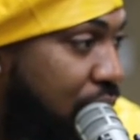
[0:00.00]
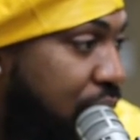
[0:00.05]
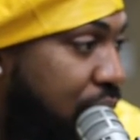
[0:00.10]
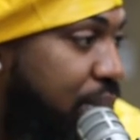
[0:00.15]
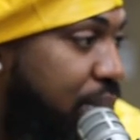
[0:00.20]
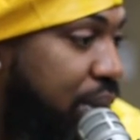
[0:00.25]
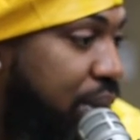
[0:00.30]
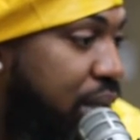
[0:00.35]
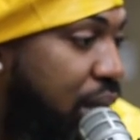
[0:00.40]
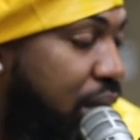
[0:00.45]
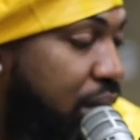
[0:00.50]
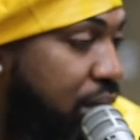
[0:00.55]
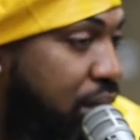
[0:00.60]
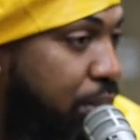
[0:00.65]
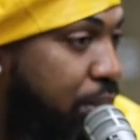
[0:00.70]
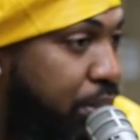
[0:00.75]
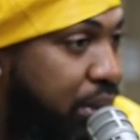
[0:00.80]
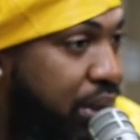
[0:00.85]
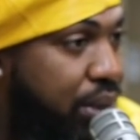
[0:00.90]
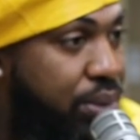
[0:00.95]
your career
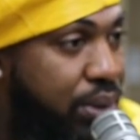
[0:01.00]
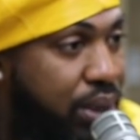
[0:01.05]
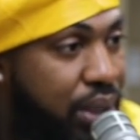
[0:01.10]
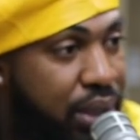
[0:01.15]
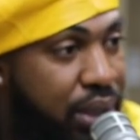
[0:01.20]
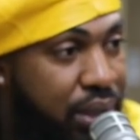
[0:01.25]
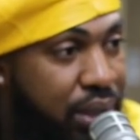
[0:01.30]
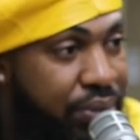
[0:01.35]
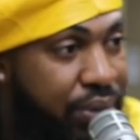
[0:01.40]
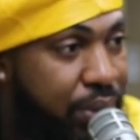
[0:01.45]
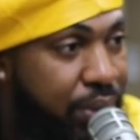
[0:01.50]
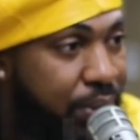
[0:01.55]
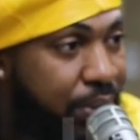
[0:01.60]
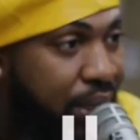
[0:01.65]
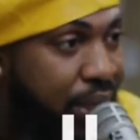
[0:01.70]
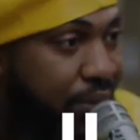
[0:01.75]
or your music. You